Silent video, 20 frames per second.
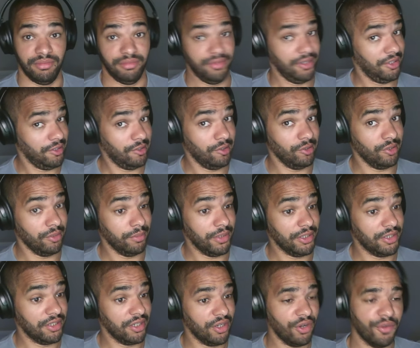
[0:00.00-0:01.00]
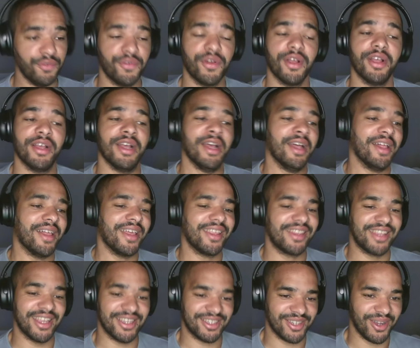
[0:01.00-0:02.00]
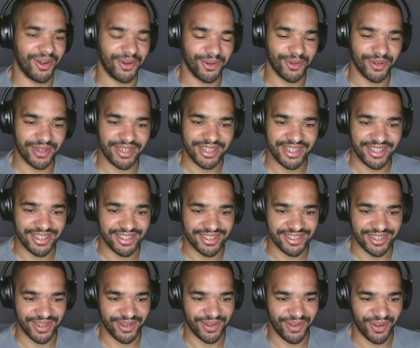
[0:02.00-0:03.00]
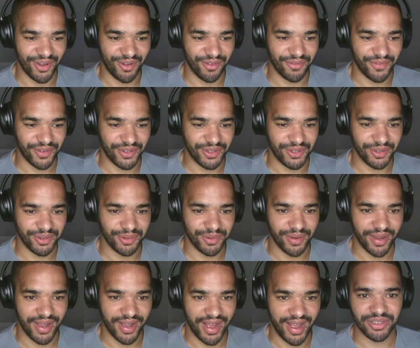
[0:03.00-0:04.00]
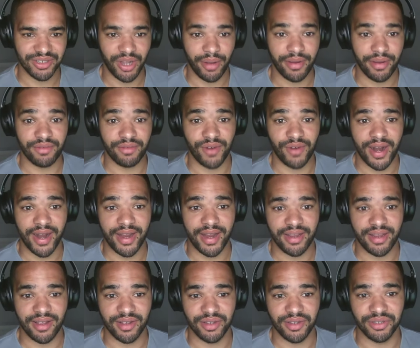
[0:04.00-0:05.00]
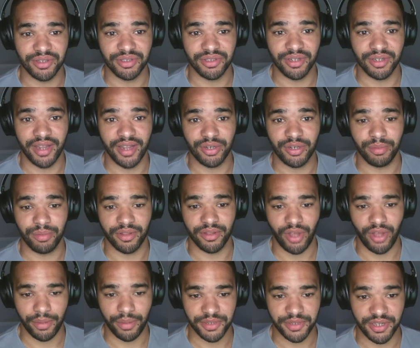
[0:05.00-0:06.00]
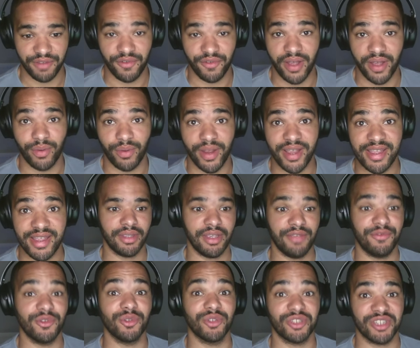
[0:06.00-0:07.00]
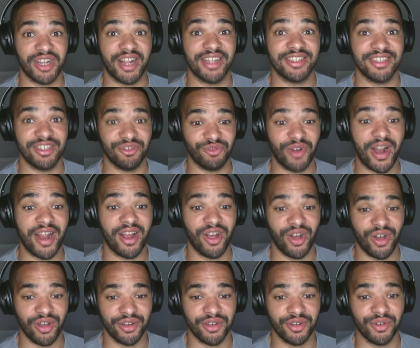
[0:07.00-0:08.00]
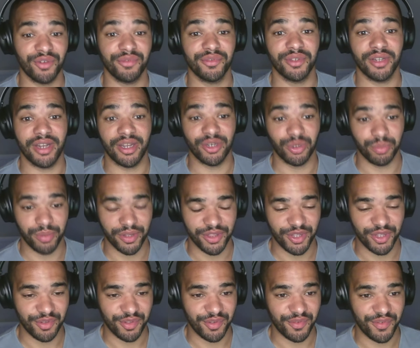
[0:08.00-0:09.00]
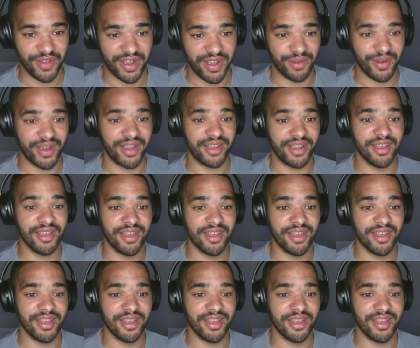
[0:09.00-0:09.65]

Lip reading: including myself, this hole is not for you. Going right, you'll end up on the opposite fairway. If you slice it right hard enough, you'll end up on the other fairway.